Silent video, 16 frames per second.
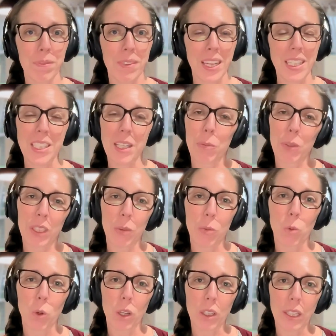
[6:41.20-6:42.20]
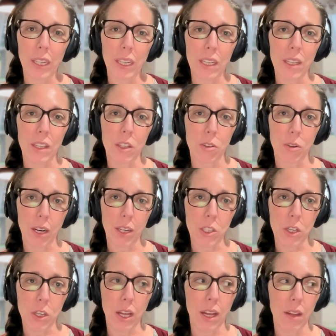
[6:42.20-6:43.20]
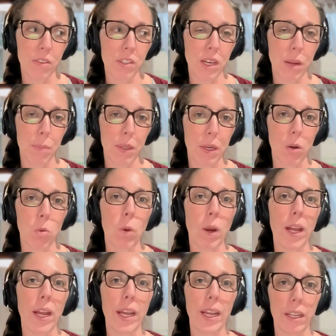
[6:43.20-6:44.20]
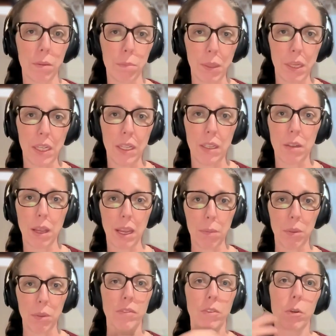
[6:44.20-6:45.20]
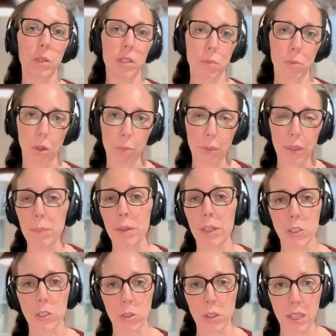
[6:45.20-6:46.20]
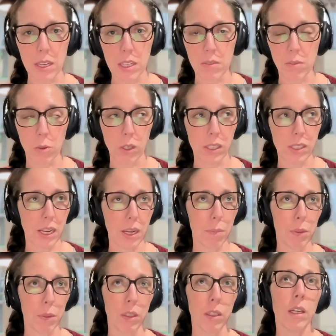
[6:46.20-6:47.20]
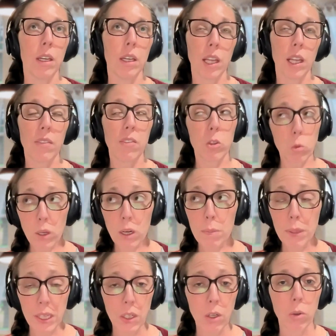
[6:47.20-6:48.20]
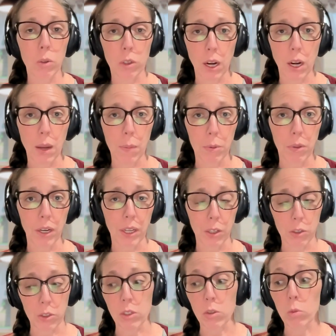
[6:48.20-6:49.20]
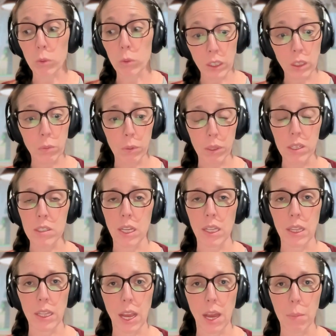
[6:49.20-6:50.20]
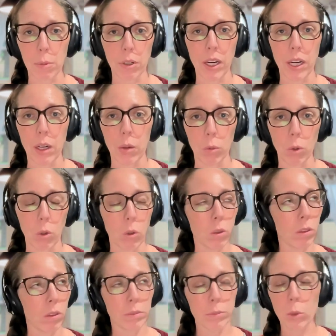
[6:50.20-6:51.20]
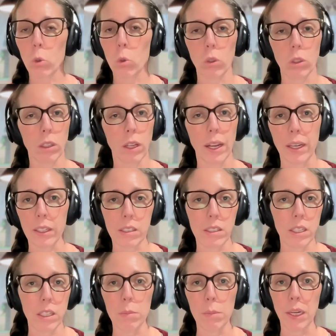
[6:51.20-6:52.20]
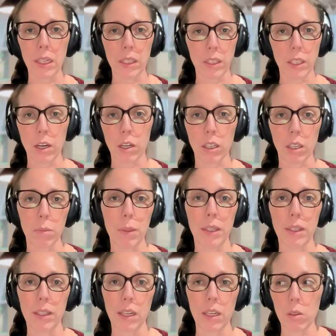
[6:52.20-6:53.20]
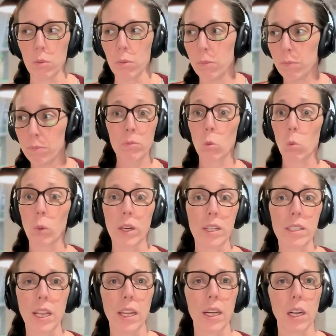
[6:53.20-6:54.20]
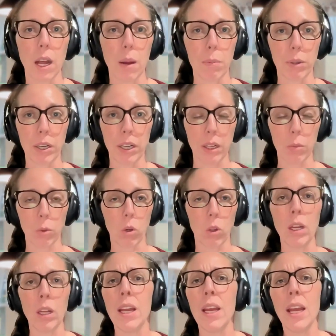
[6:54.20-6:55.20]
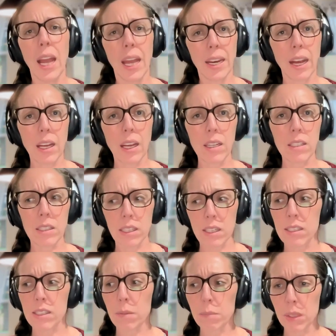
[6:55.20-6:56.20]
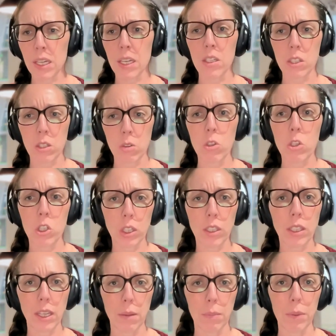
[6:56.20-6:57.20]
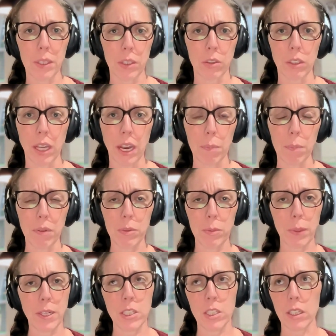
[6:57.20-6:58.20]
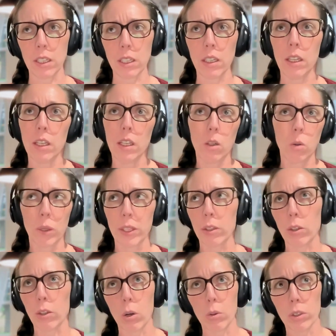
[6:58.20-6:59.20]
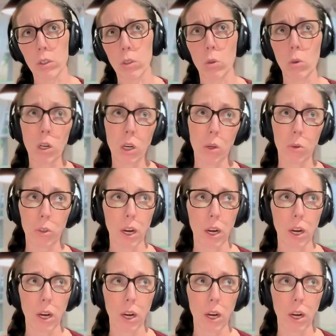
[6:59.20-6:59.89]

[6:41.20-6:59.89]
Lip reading: that's not really working in the direction of stepping away and being able to focus more on big picture things. For example, if you want to be an owner operator and you really want to stay in the operating role, cool. I could see you making the argument that you want to stay in an operating role. And honestly, some things you should keep in your lap, especially whether you're owner or owner